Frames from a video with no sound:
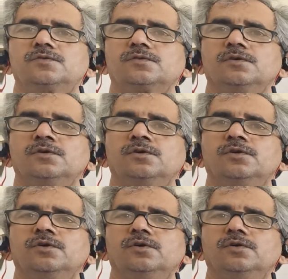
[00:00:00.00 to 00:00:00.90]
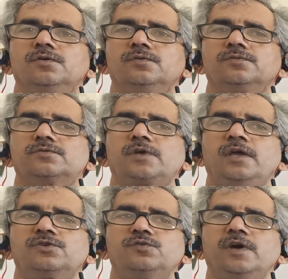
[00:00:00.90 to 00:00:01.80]
So,
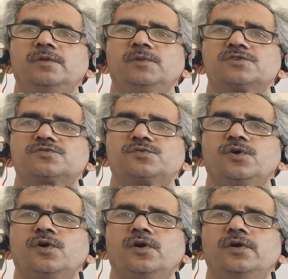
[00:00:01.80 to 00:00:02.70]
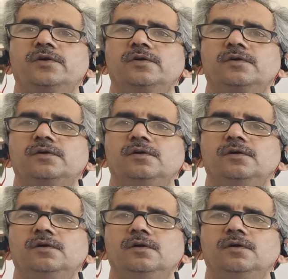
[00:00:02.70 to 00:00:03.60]
thank you very much for
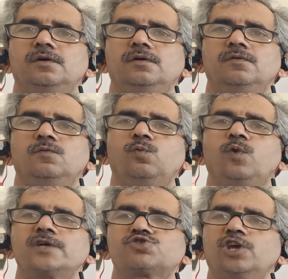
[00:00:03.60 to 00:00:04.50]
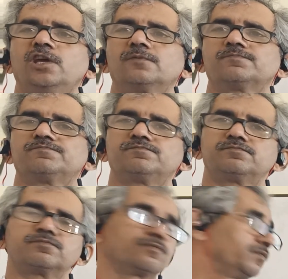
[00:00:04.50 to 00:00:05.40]
watching
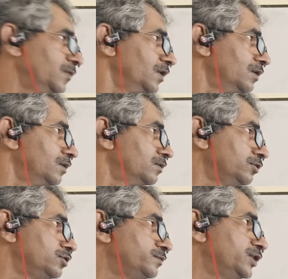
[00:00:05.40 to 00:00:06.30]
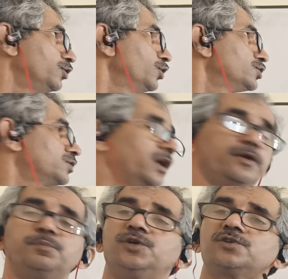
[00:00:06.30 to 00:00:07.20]
these videos.
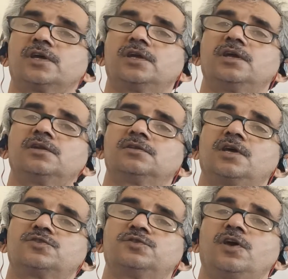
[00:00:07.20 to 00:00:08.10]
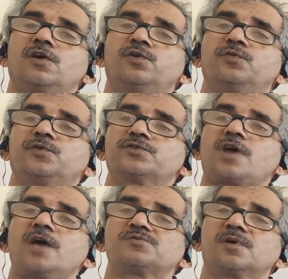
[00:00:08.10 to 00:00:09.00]
I repeat again that there are different
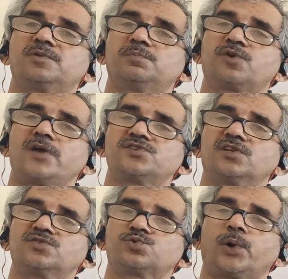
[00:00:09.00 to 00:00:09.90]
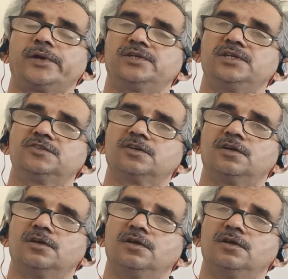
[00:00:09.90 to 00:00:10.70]
types of the pricing strategies.